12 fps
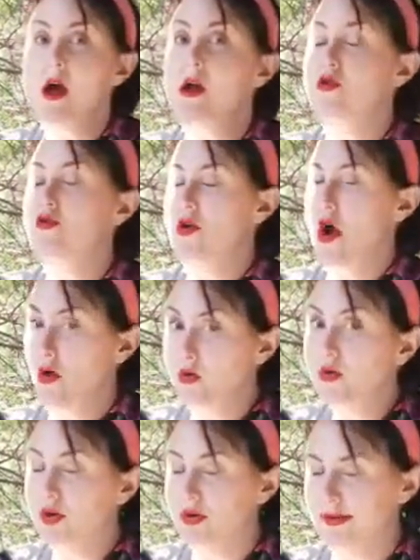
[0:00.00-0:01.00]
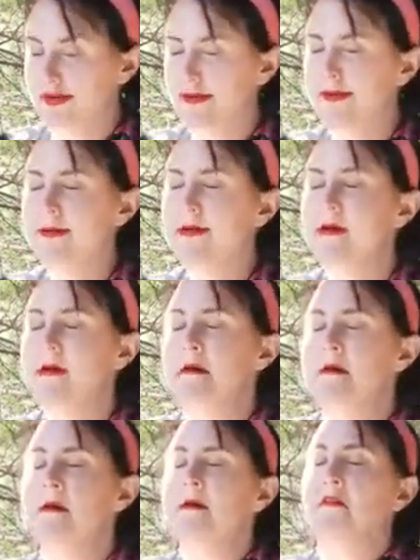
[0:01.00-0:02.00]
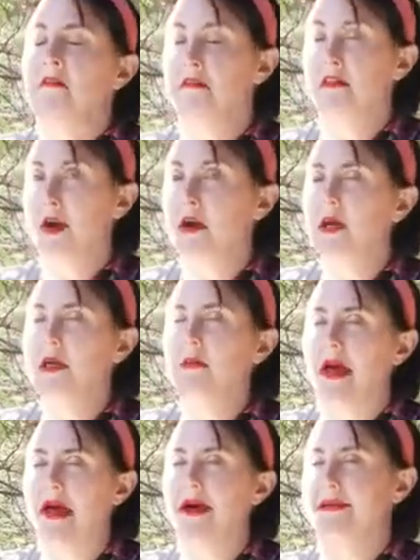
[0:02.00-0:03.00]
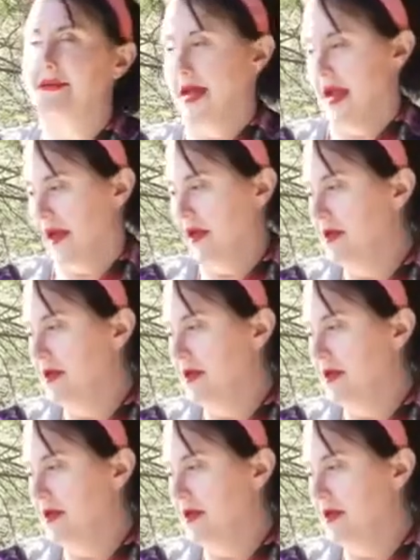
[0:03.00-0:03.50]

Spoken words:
no good, very bad day.